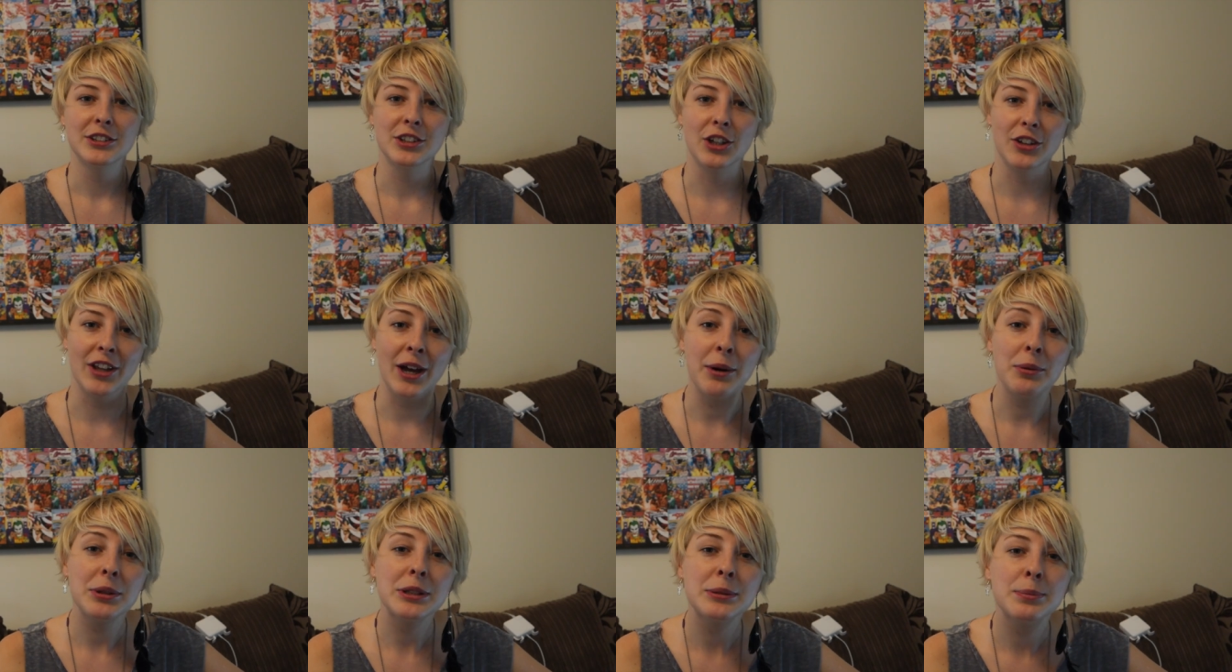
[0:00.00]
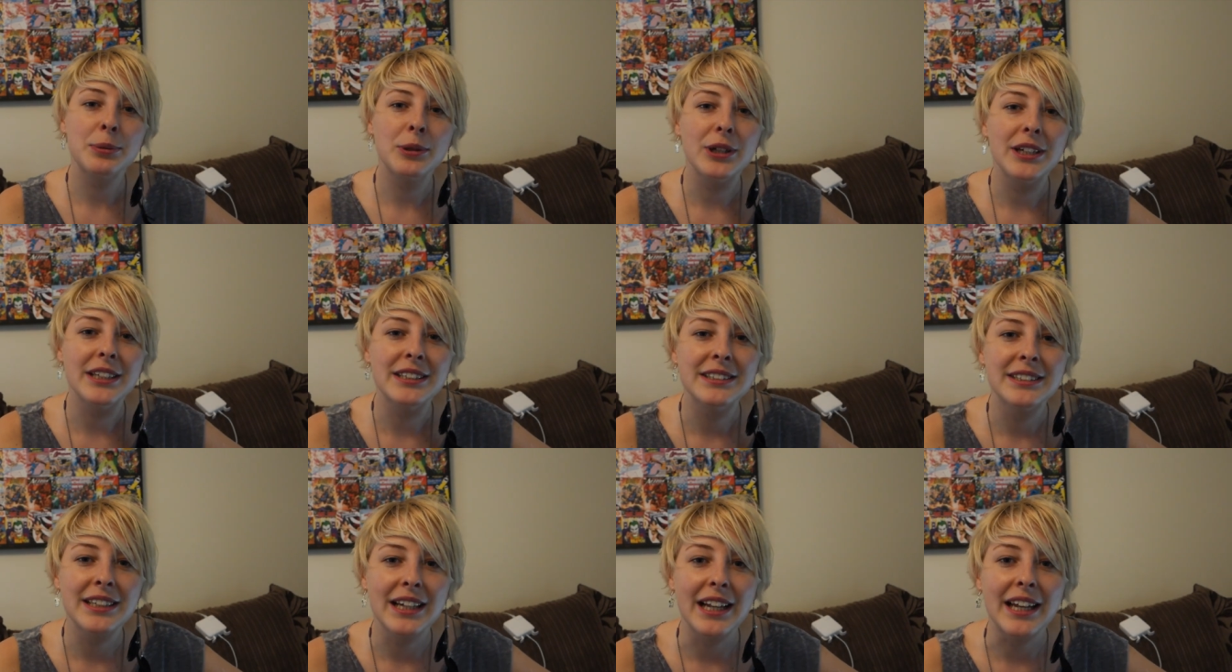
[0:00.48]
So that was
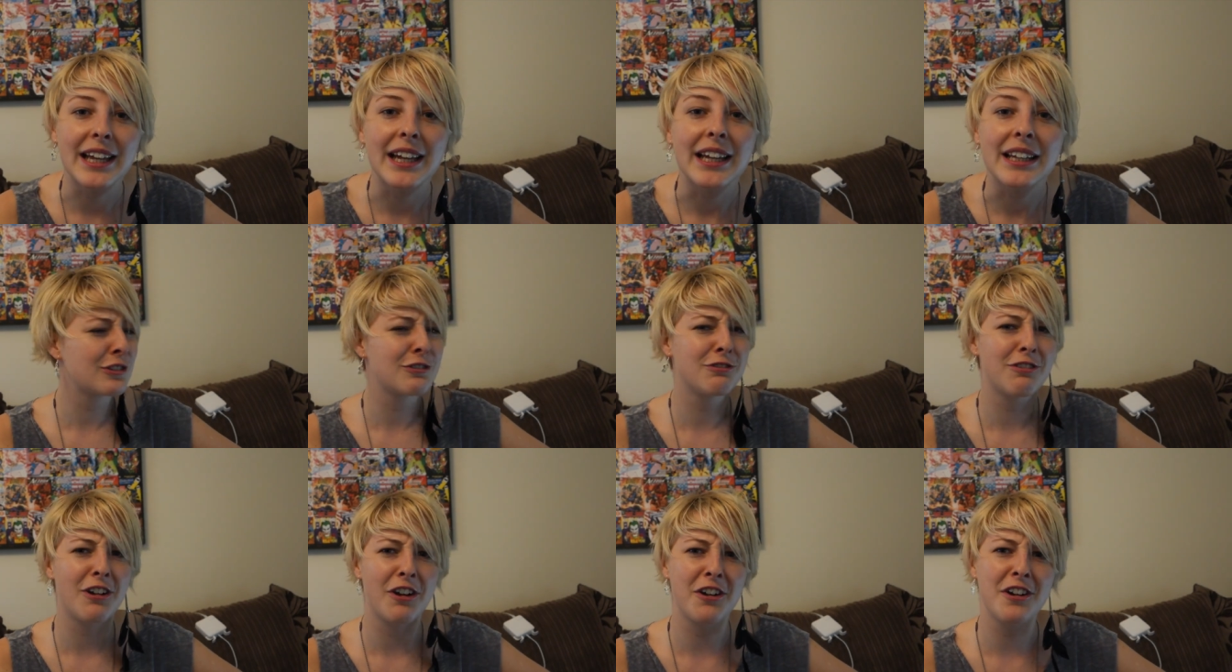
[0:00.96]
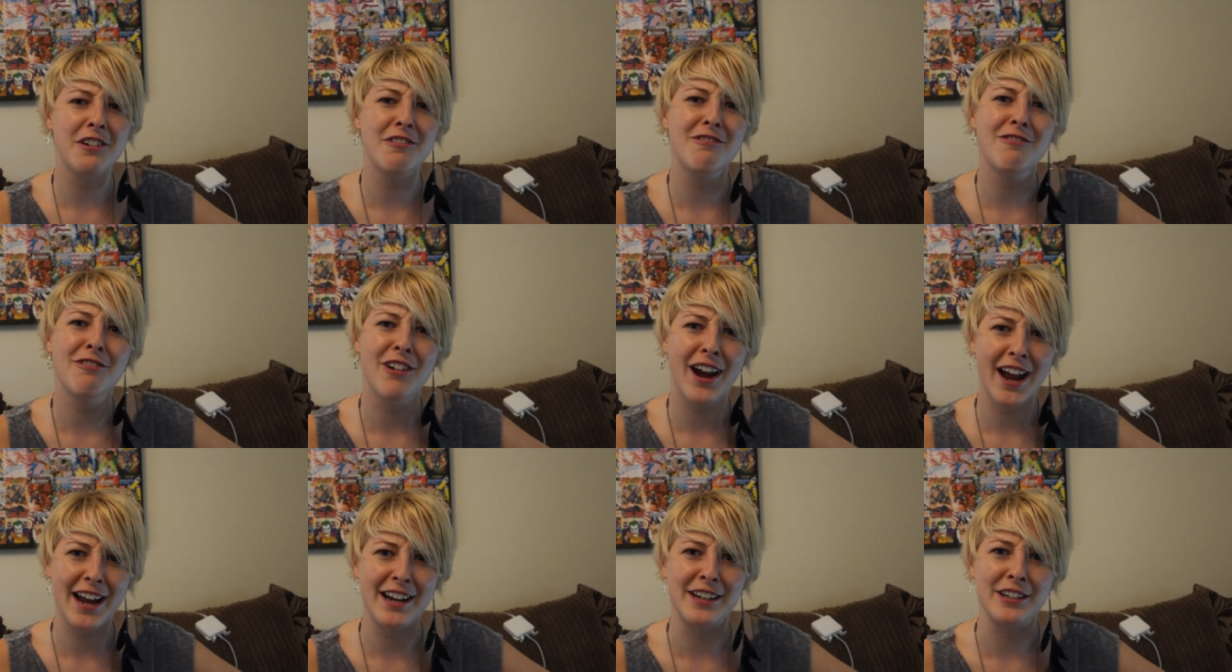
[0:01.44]
pretty silly, very
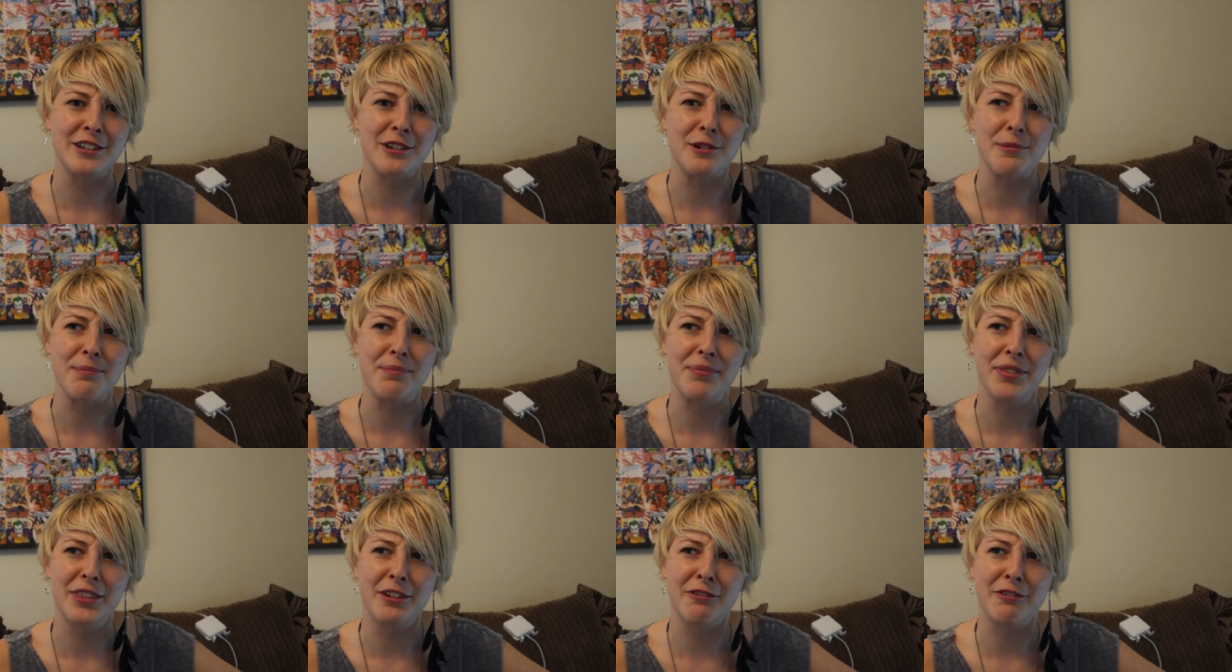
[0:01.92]
random.